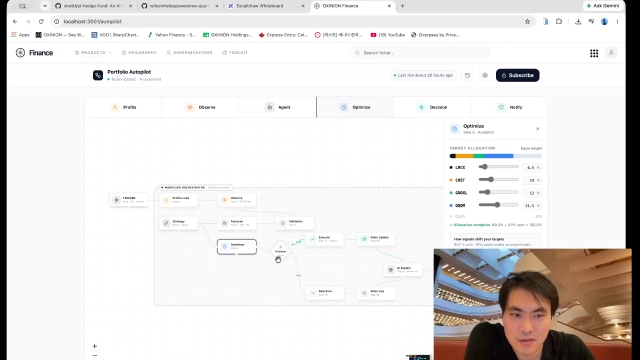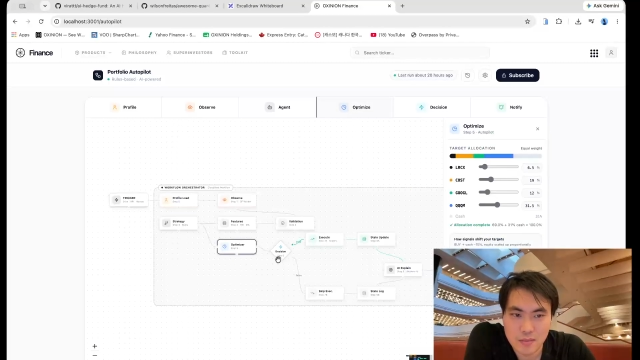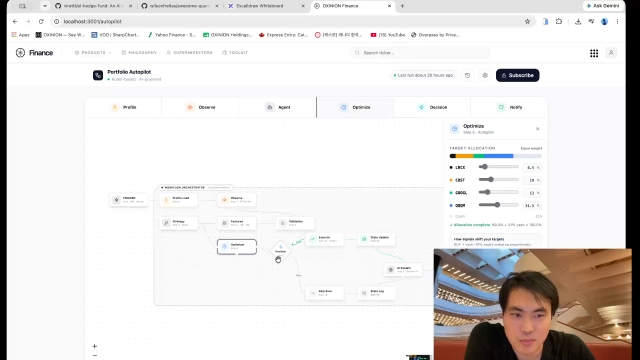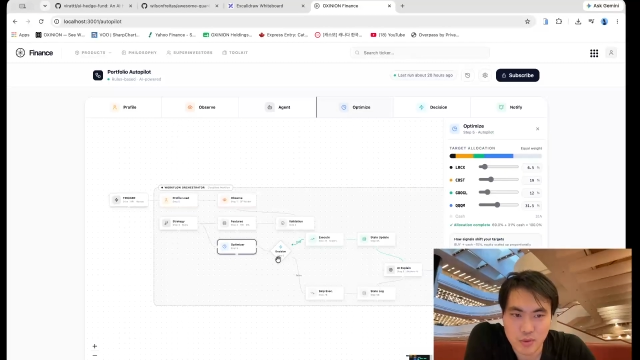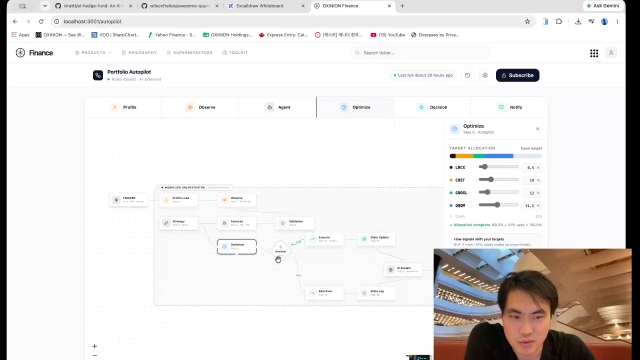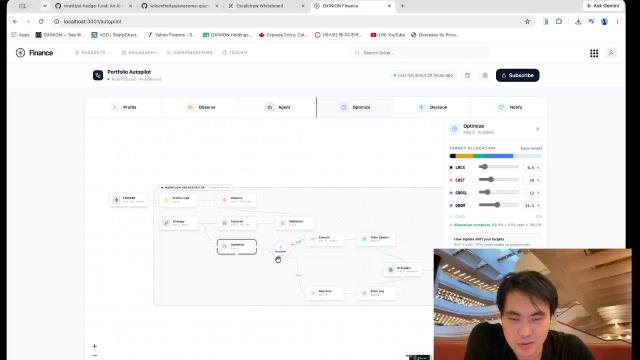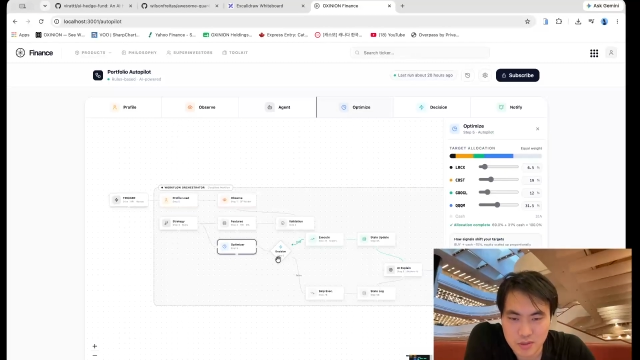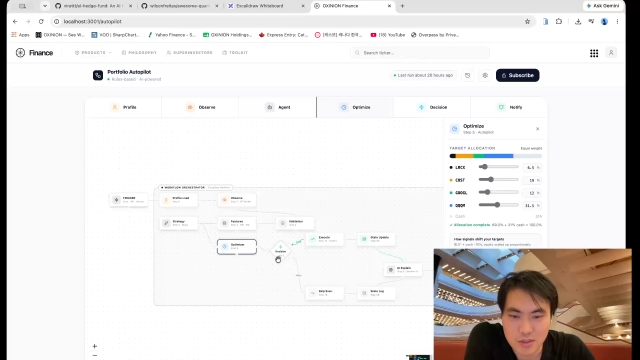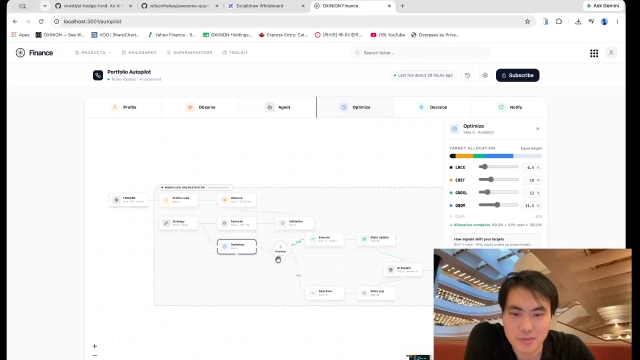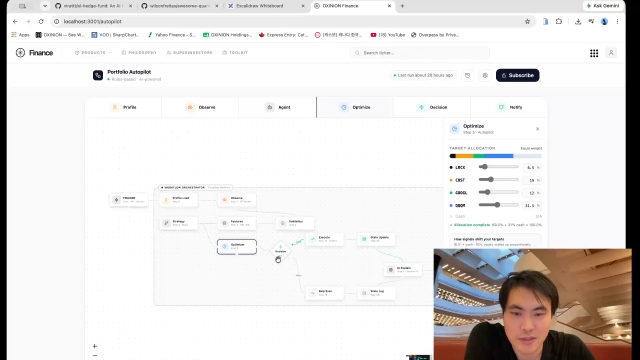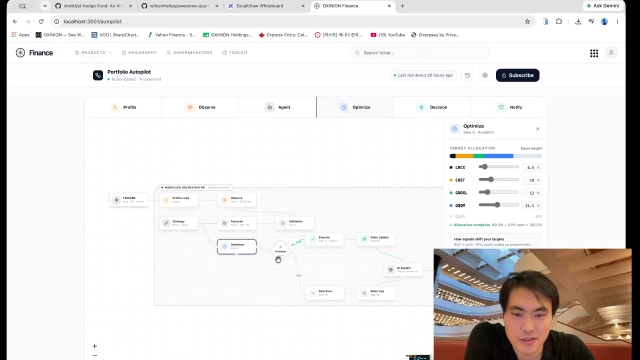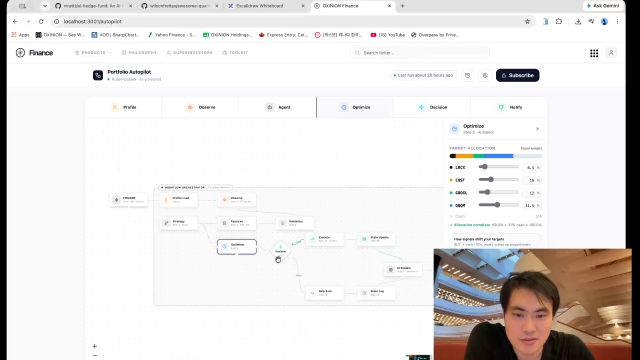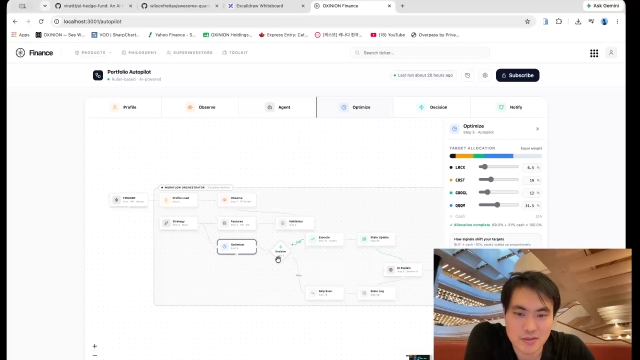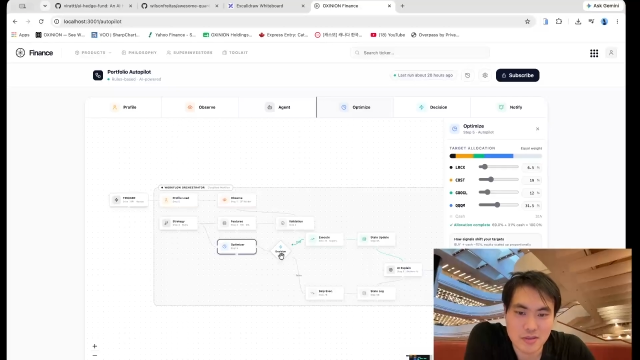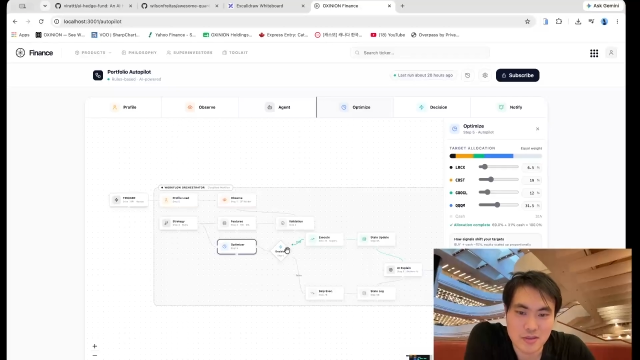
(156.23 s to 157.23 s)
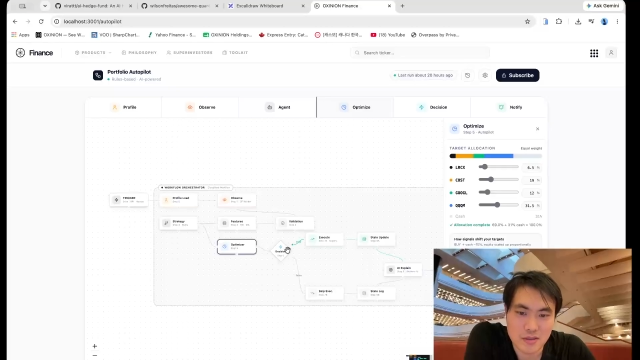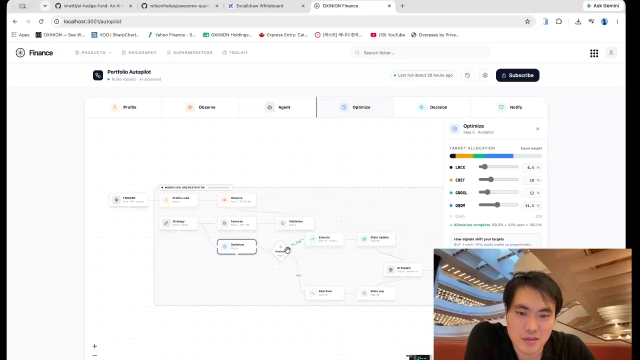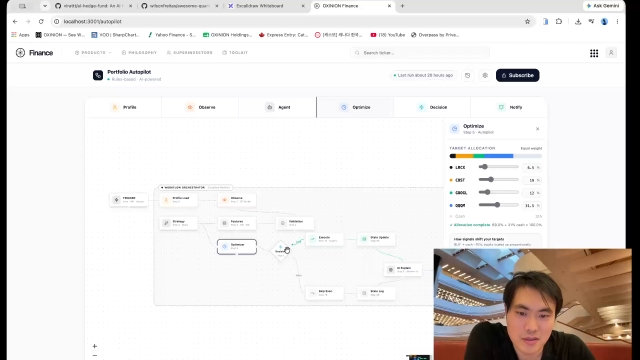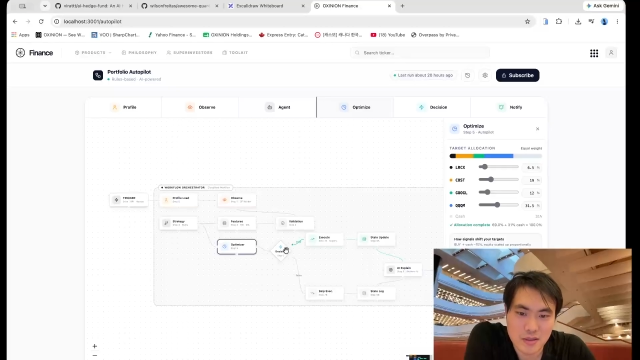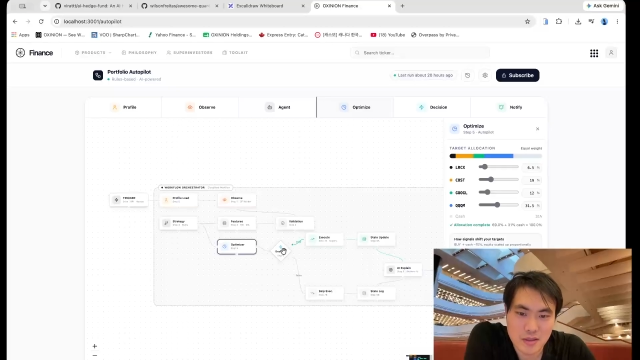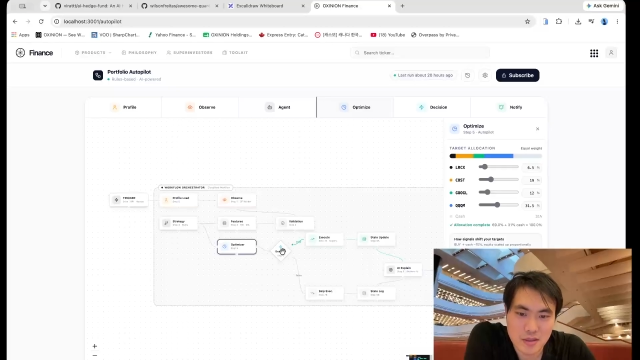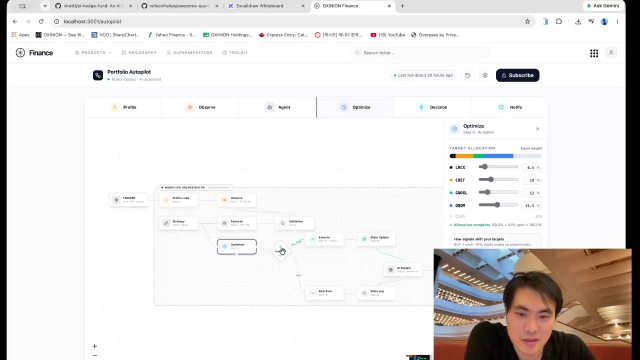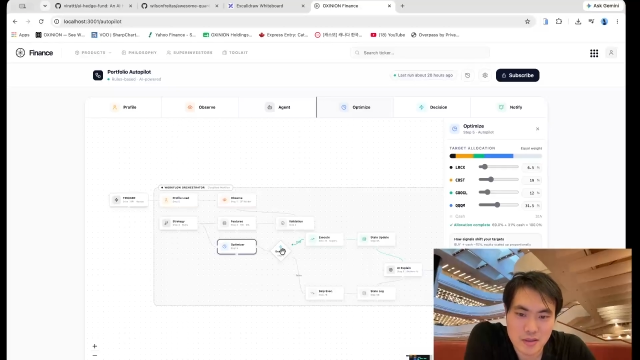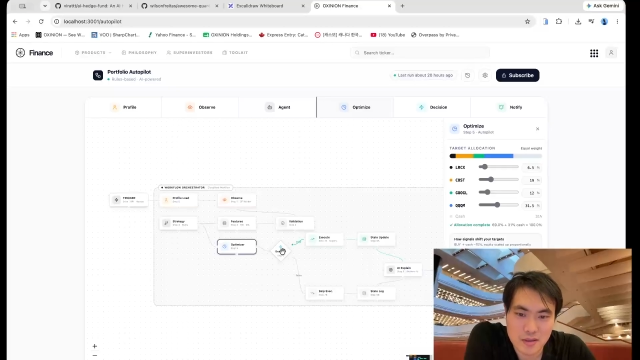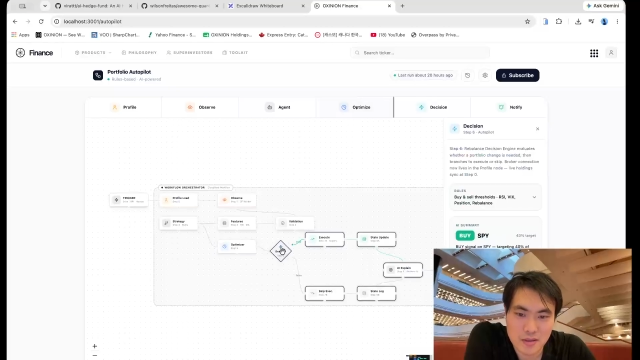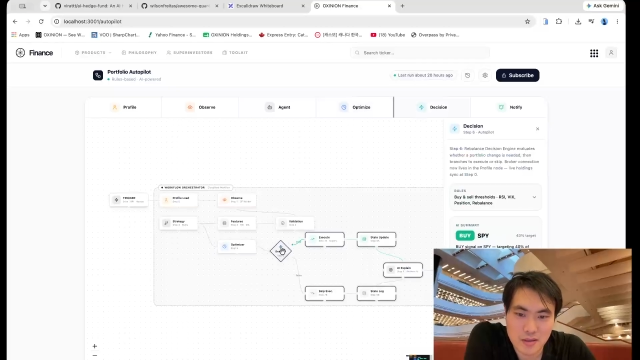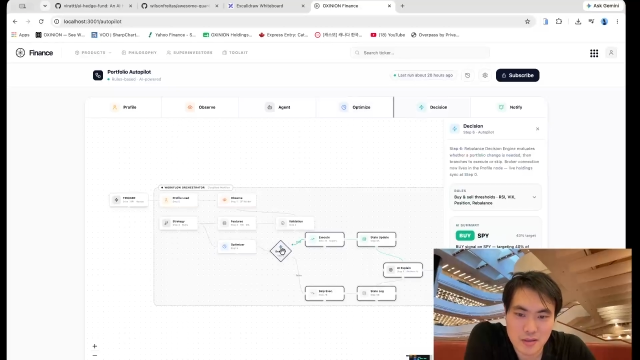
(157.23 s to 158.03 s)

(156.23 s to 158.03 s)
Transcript: for the rebalancing, and